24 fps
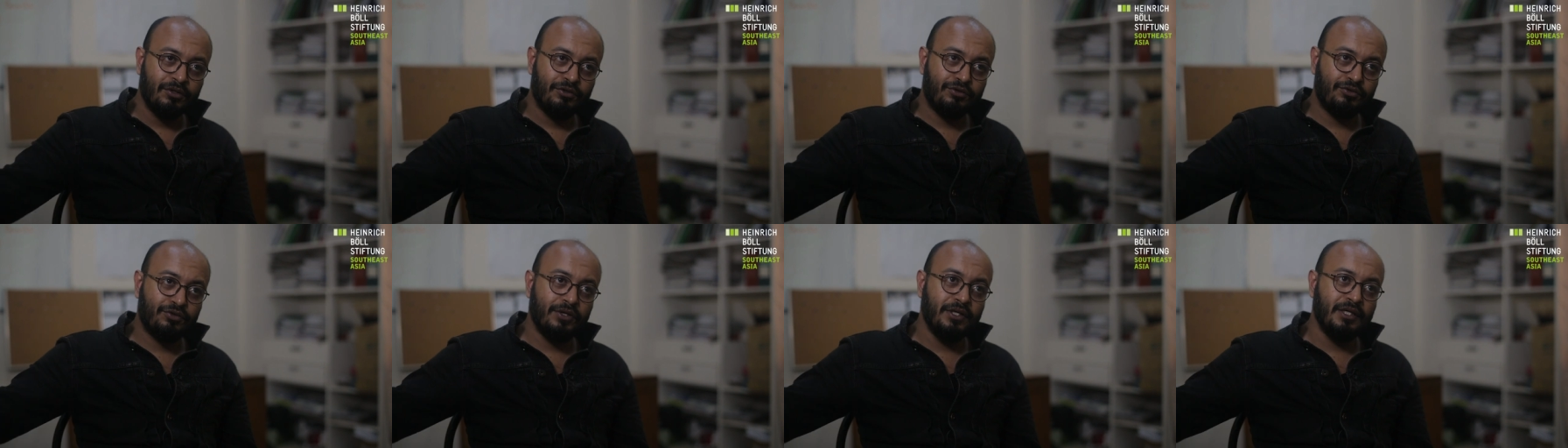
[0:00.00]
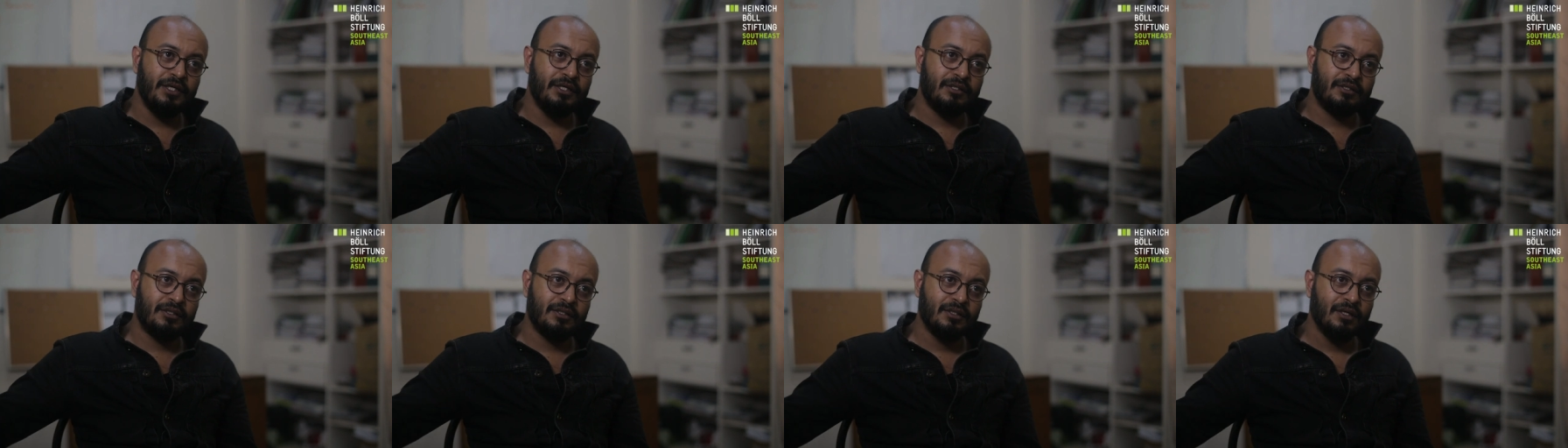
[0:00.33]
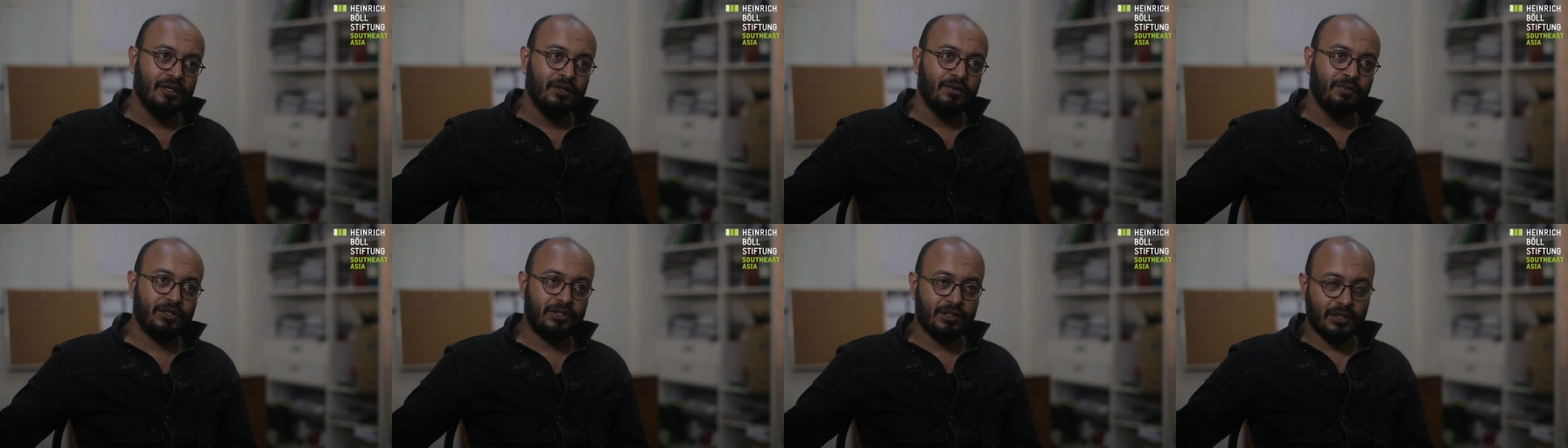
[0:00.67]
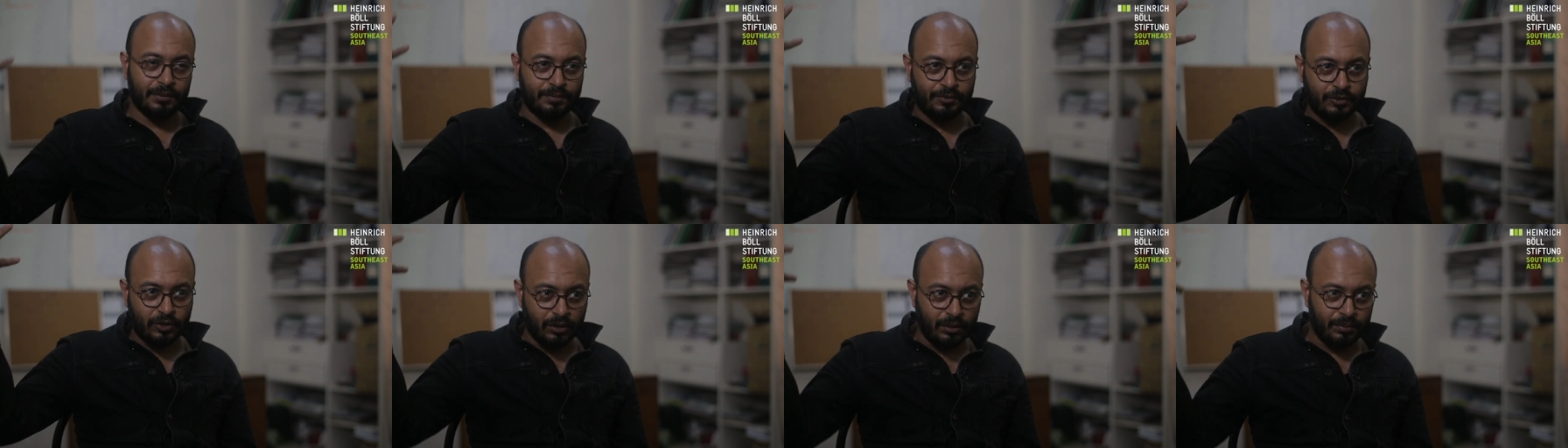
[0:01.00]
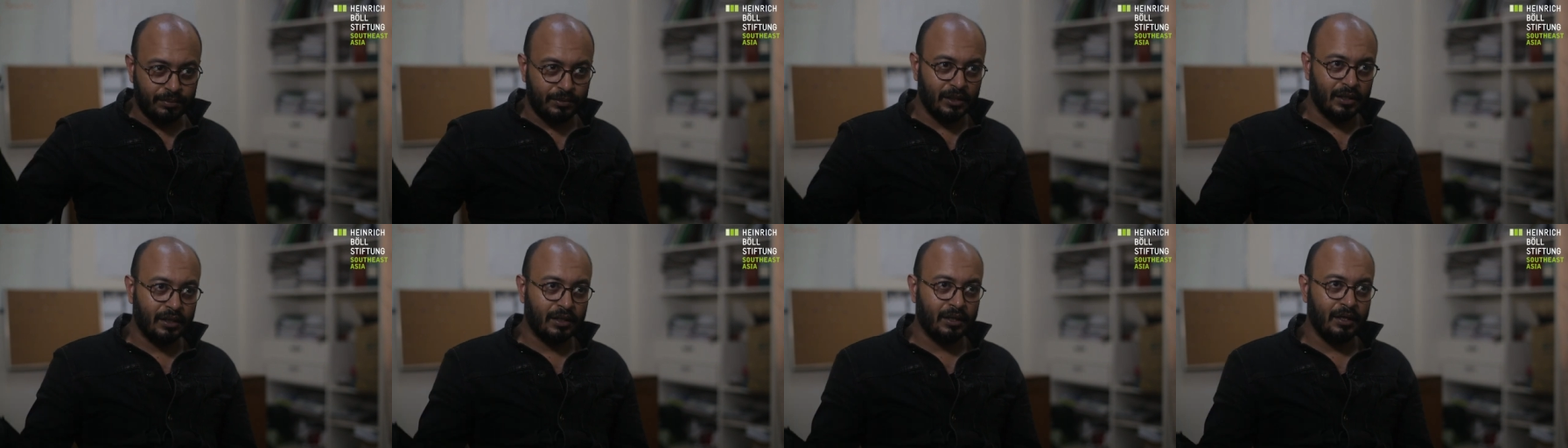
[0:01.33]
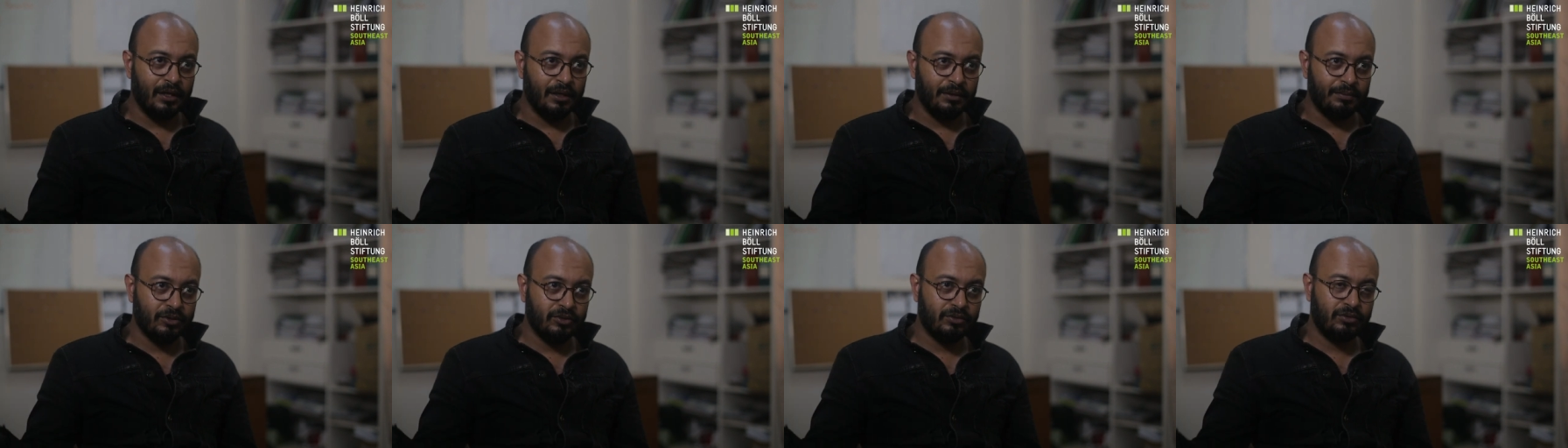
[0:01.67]
trees which absorb the
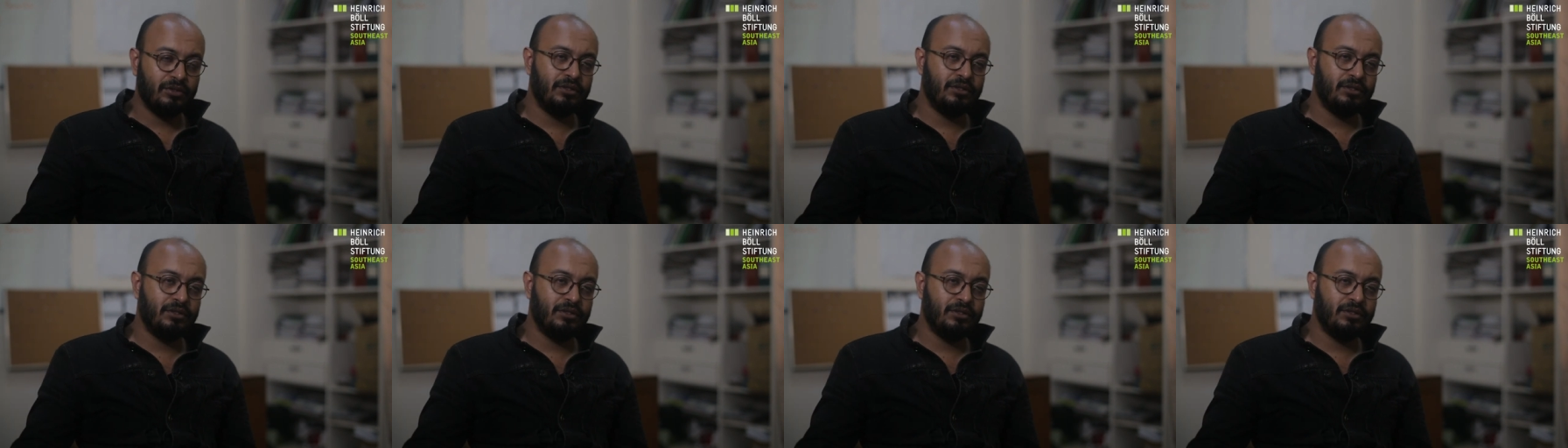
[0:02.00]
carbon.